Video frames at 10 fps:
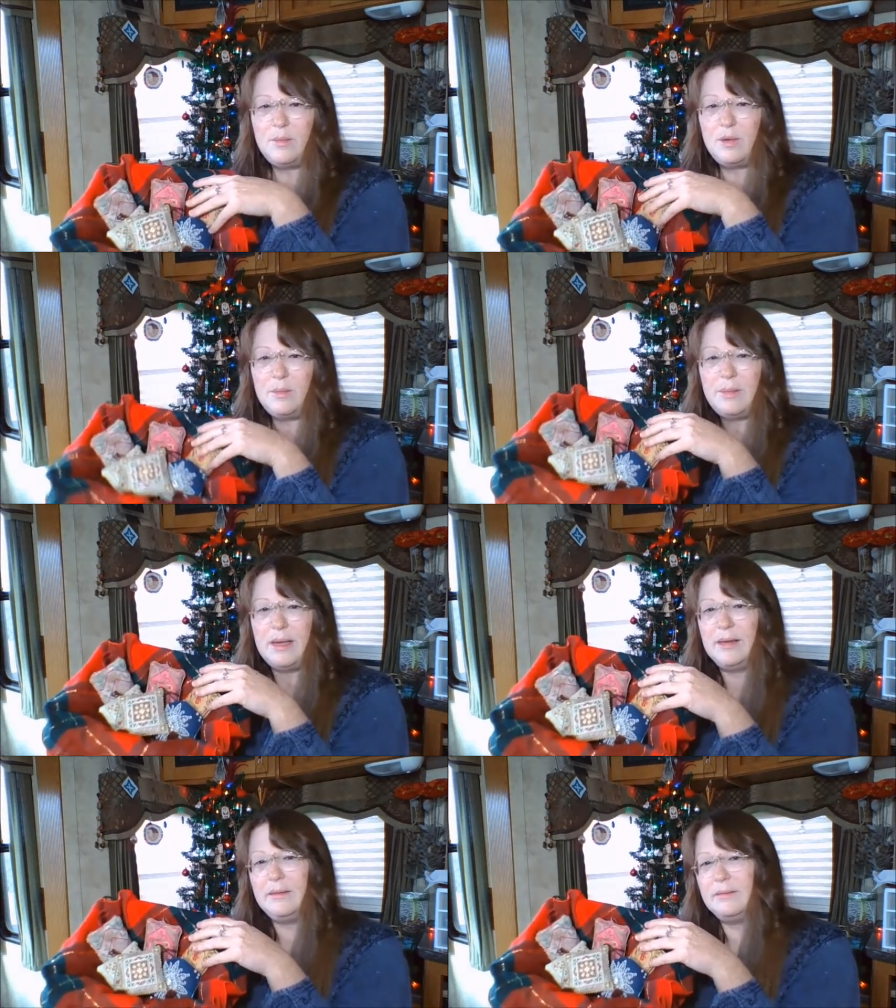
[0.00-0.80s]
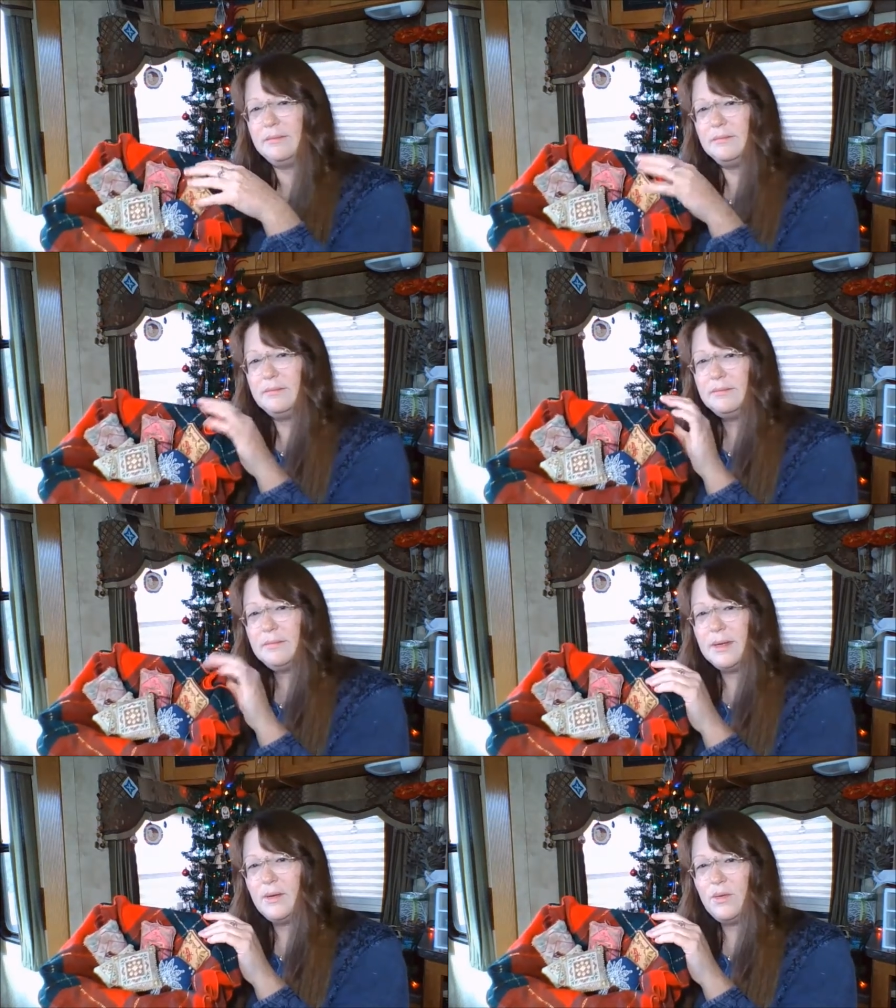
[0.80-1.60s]
I put my
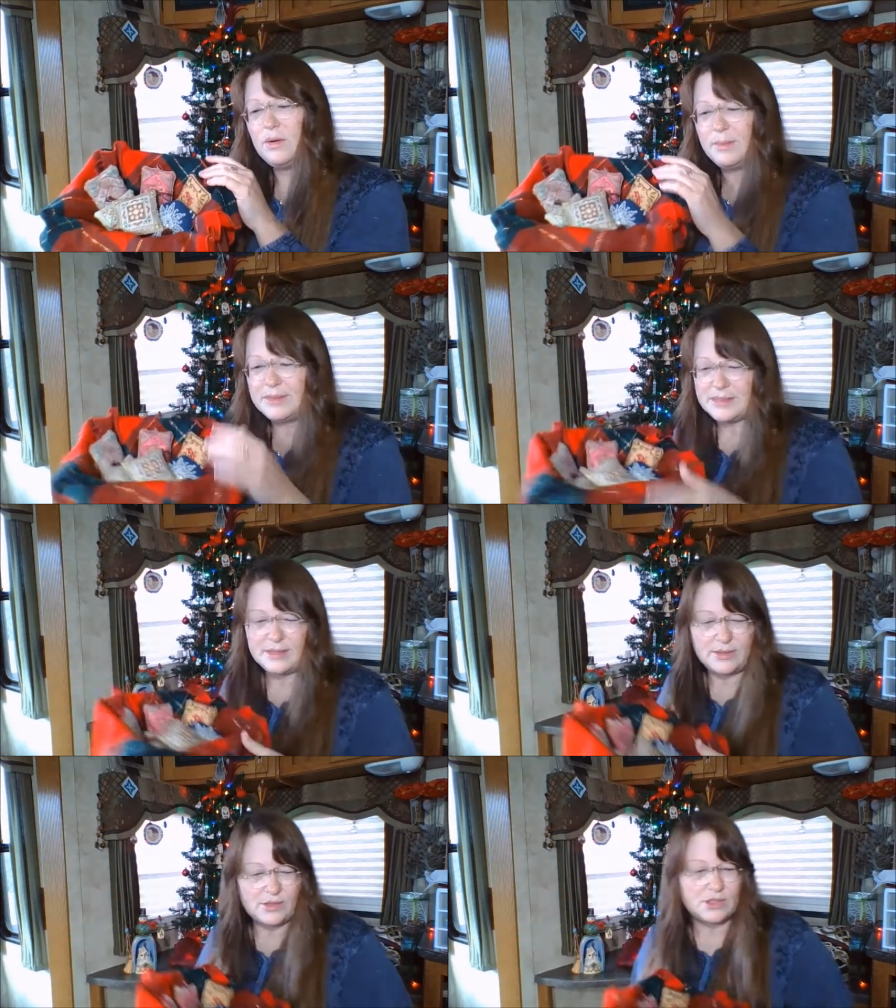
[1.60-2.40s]
ornaments in there.